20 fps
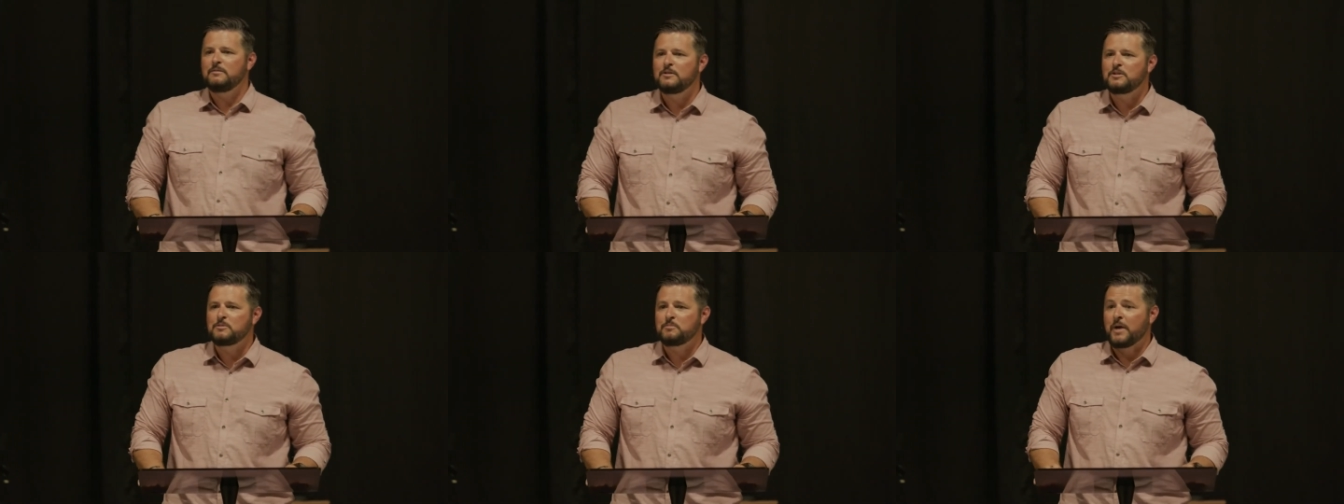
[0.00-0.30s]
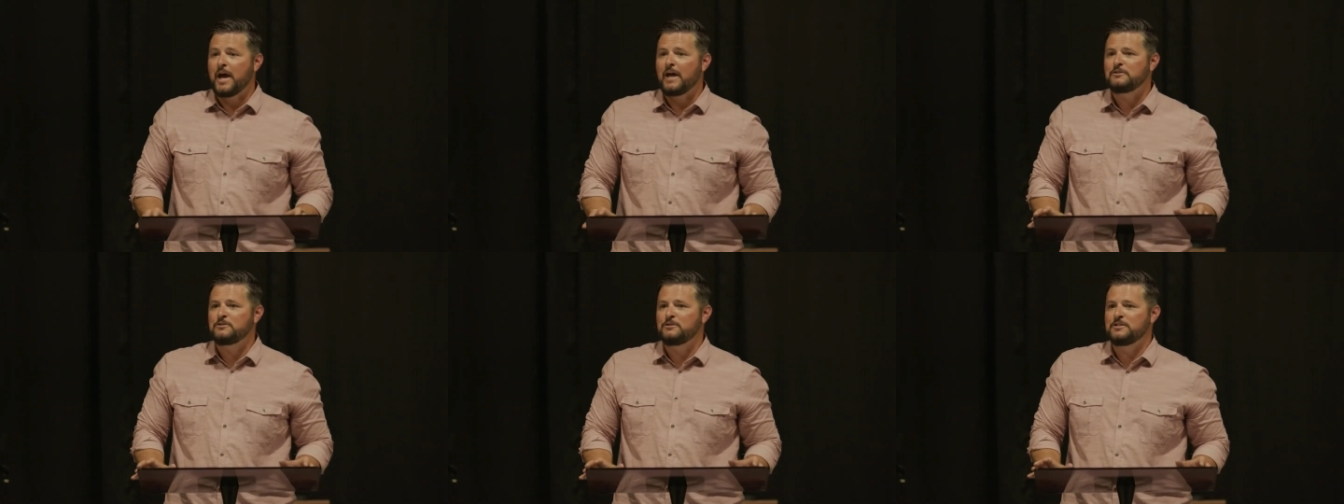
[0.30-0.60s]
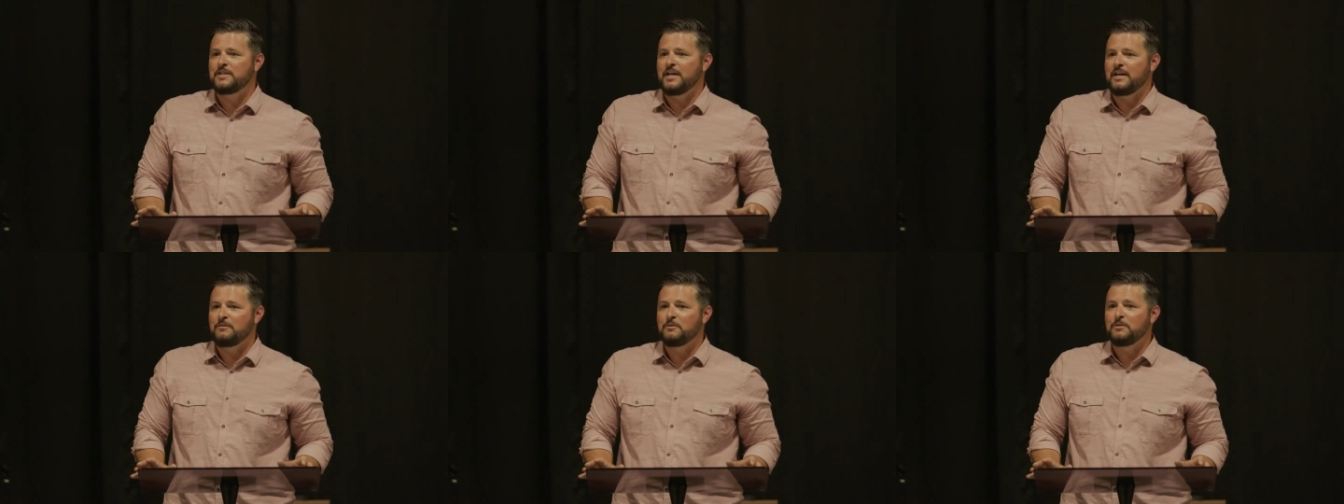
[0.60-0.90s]
these
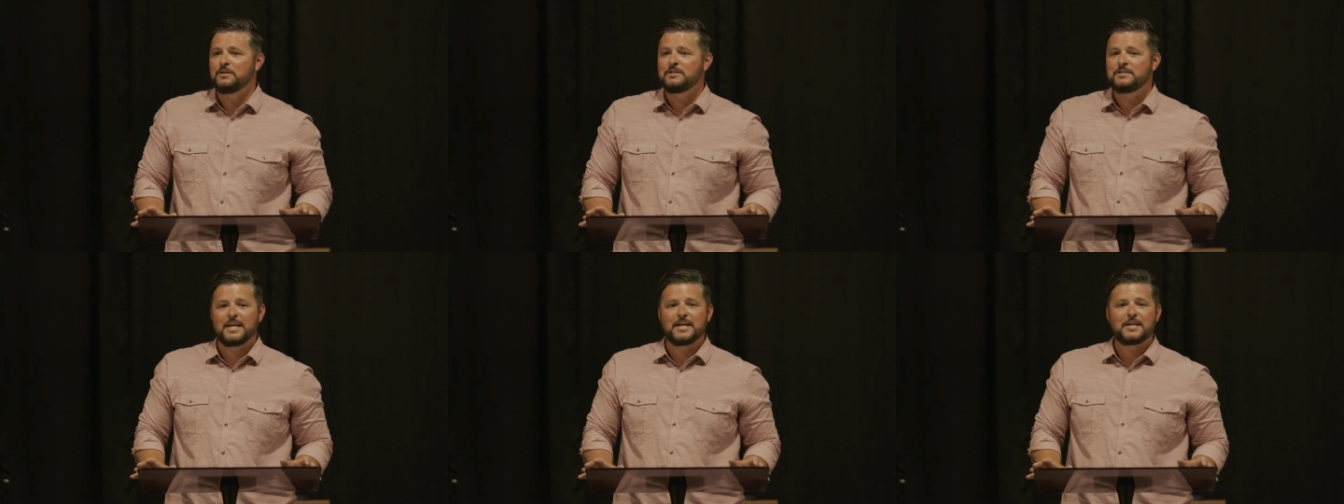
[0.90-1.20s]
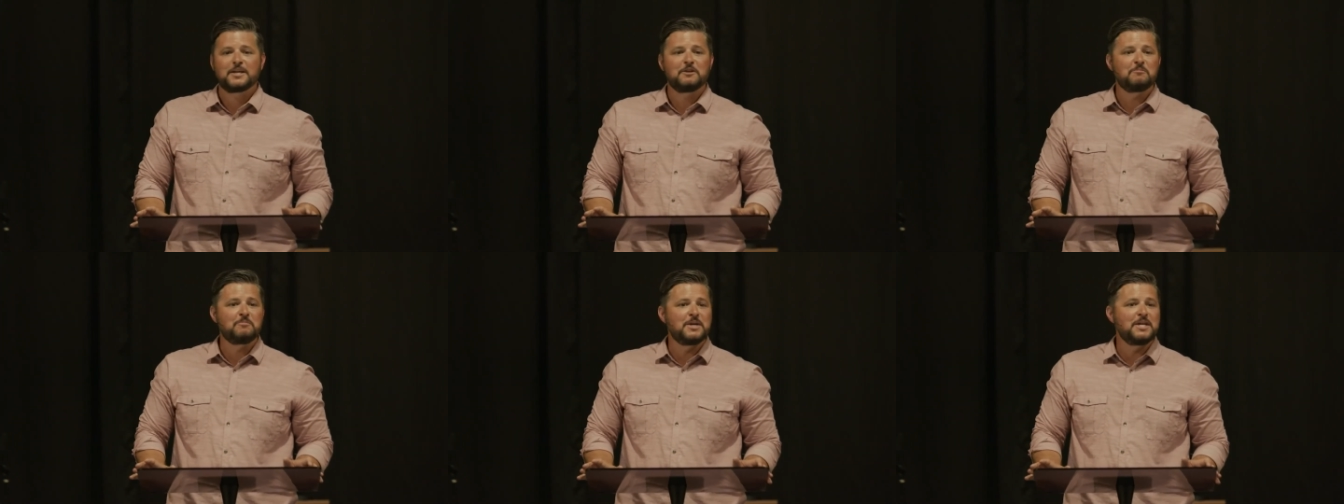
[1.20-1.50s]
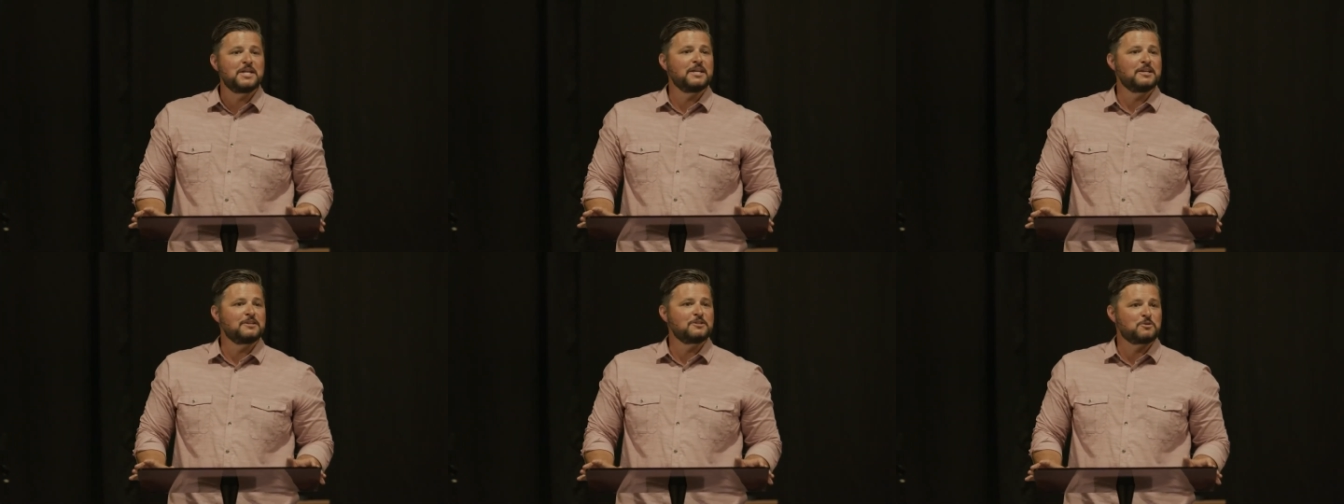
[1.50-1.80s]
pastors had really taken a
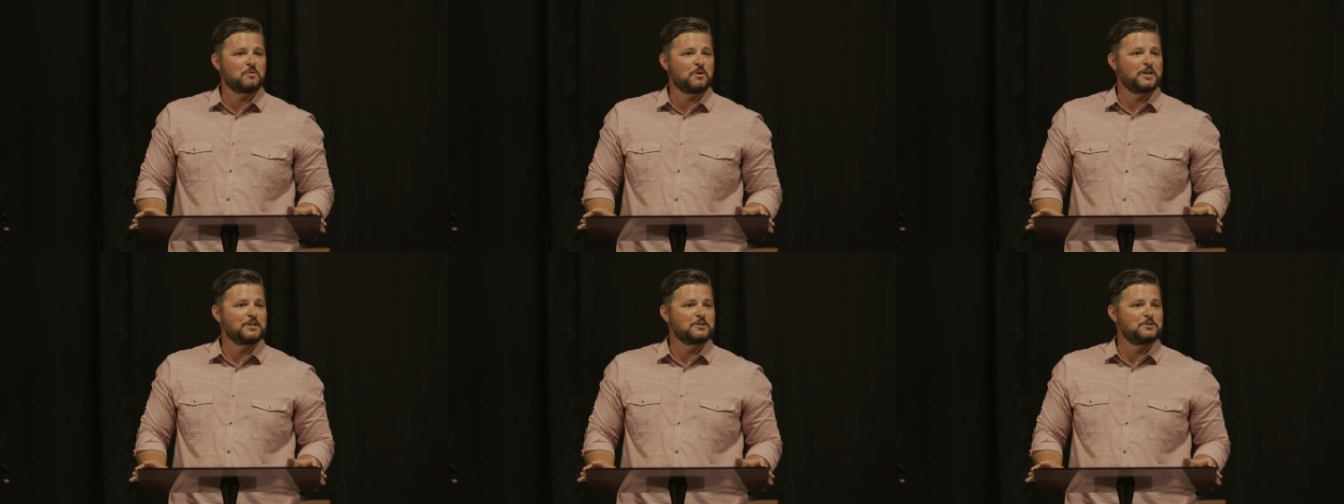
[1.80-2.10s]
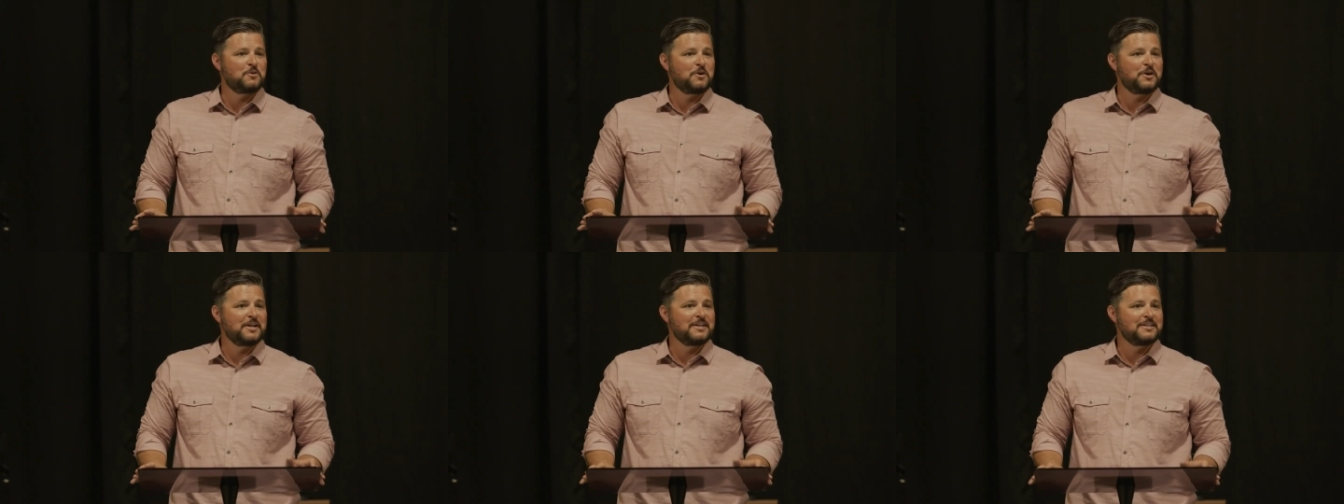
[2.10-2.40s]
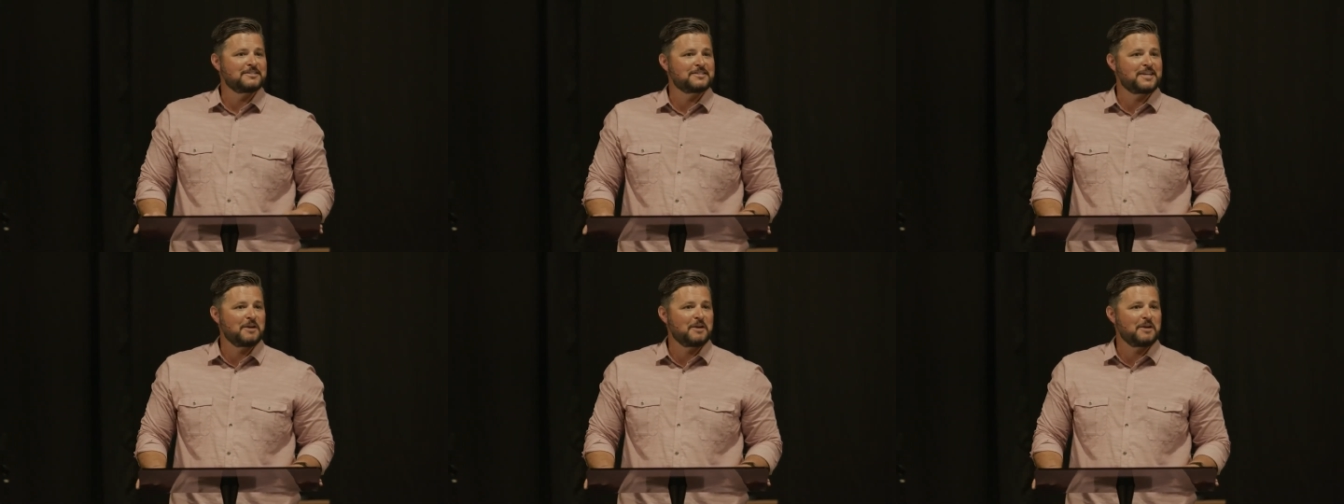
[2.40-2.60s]
beating in 2020.